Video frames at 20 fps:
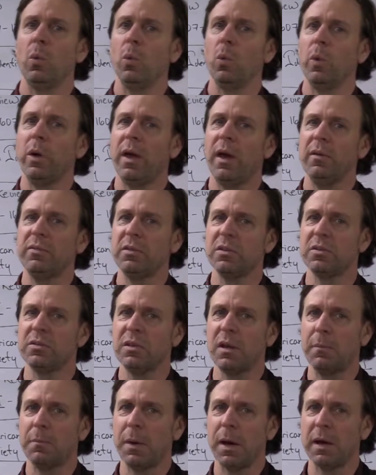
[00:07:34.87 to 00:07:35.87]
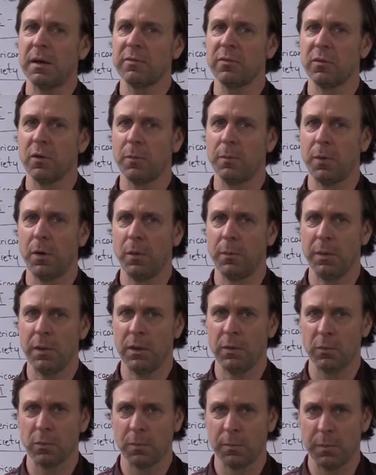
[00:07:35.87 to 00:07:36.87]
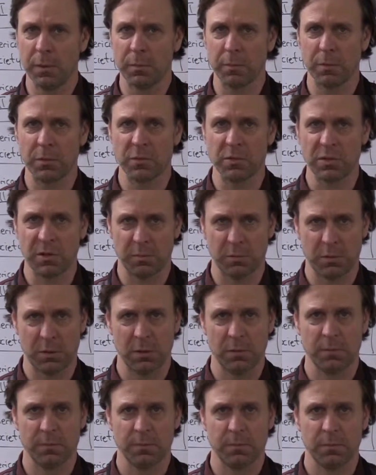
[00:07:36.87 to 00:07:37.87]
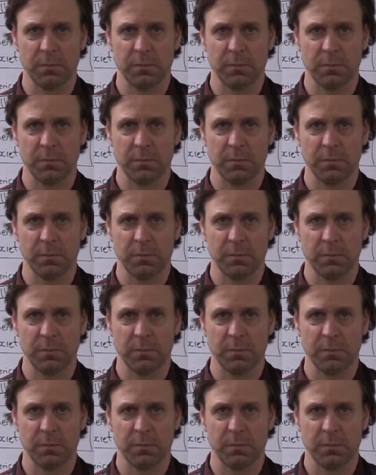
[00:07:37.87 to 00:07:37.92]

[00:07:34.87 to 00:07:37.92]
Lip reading: we have to step back for a moment and remember something.